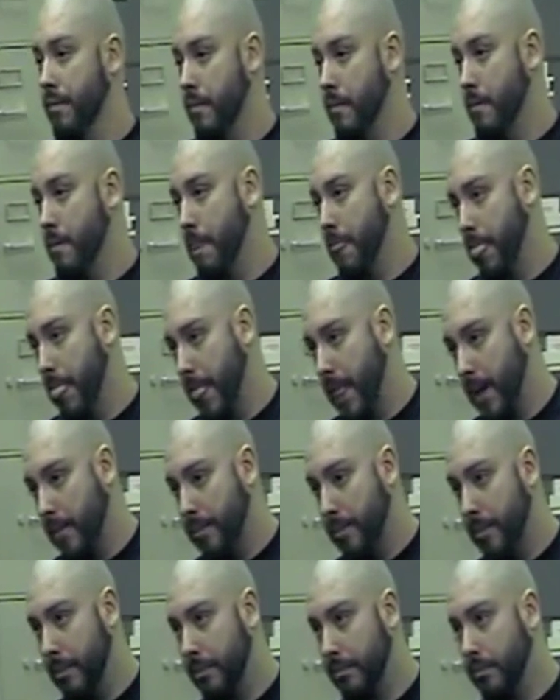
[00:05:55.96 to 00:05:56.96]
All right.
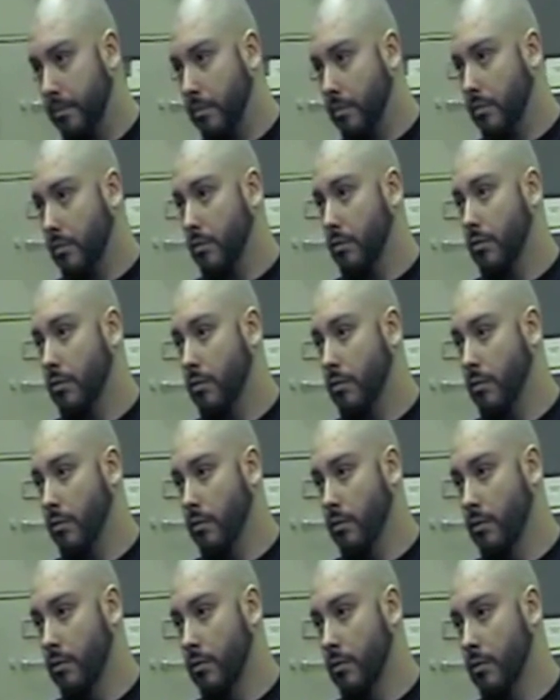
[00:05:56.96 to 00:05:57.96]
Well, this
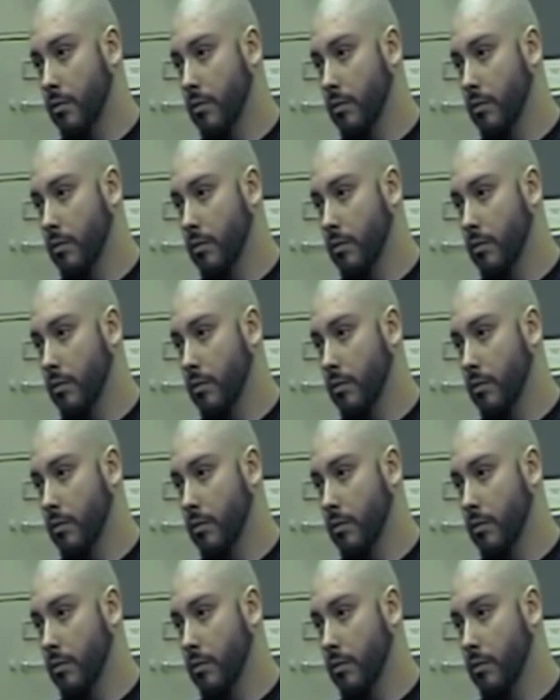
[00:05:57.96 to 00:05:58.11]
is